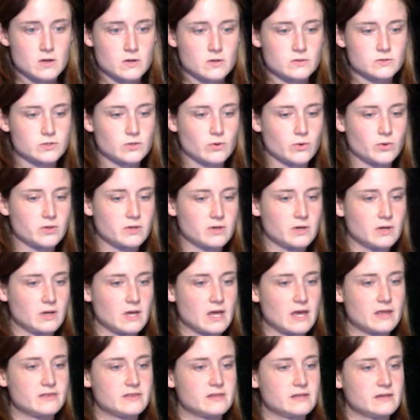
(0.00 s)
So the
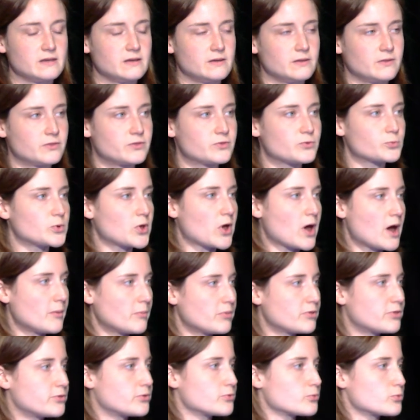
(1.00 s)

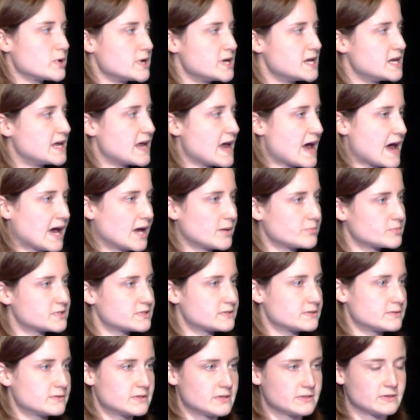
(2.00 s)
top 3
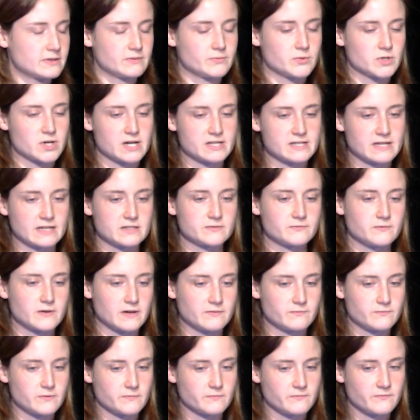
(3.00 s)
gaps that were
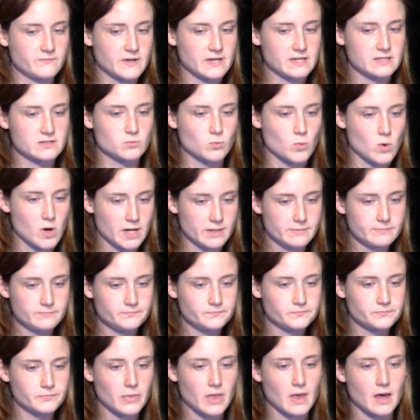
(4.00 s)
identified from phase 1
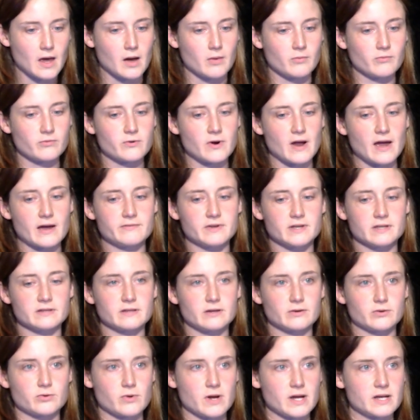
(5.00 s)
for having
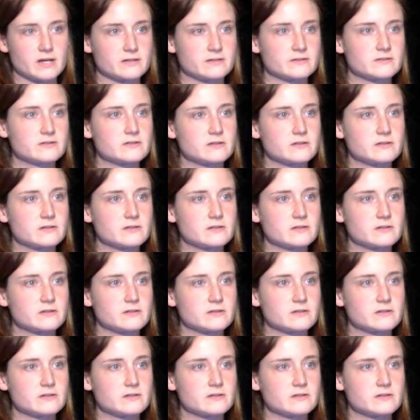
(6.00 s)
the greatest